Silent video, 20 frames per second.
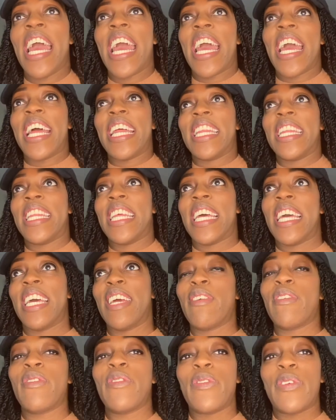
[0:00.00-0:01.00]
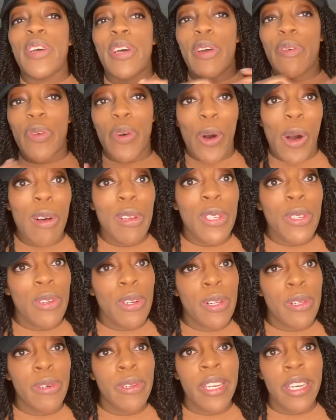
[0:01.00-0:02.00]
And then we, it will also
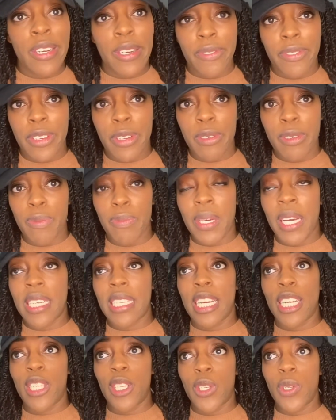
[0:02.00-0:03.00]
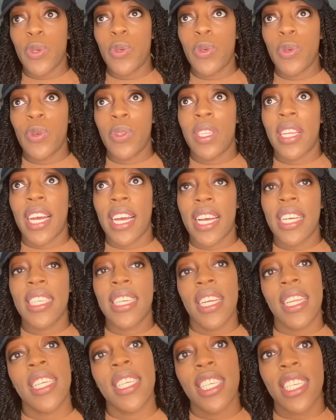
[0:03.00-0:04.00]
include interviews, because I do, like I
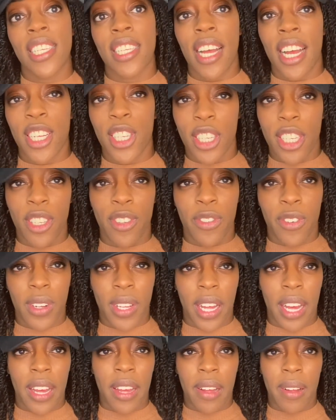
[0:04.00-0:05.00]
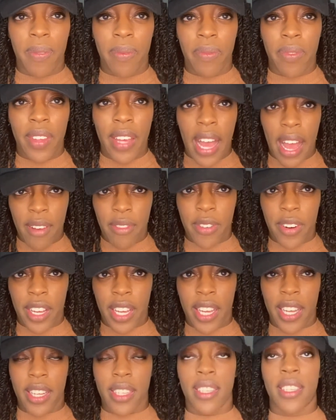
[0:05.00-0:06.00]
said, this is not just for like
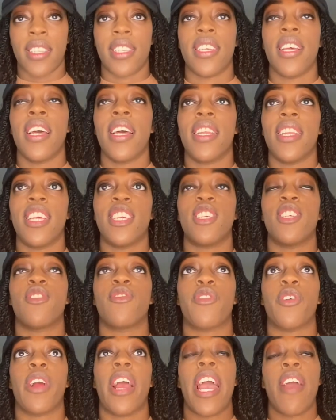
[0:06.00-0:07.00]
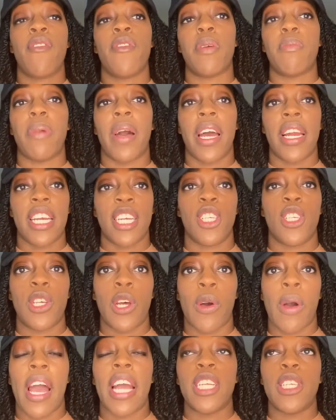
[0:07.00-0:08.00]
Africans. This is for everybody.
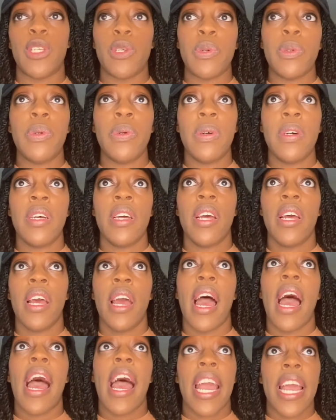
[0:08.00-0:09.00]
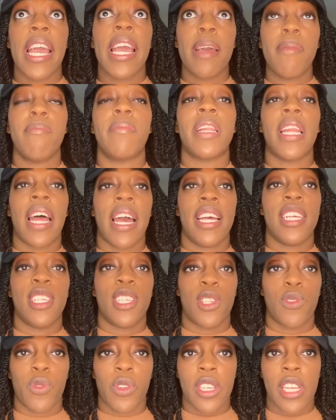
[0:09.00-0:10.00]
So I do, I am
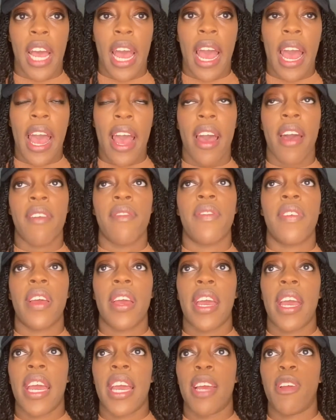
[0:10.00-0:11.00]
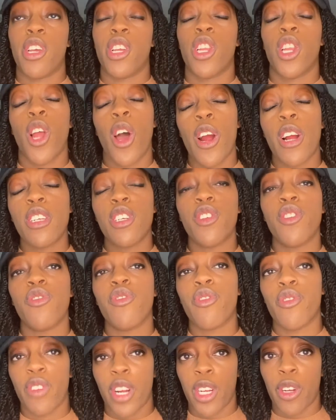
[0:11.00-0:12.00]
blessed to have a large
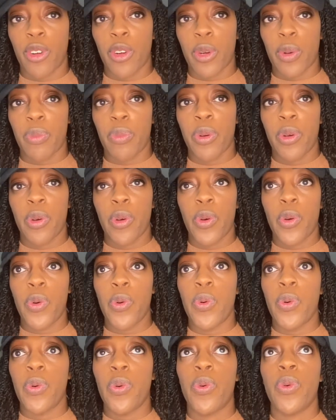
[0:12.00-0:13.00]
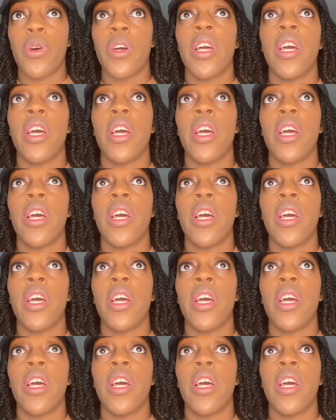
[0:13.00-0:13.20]
friend group who,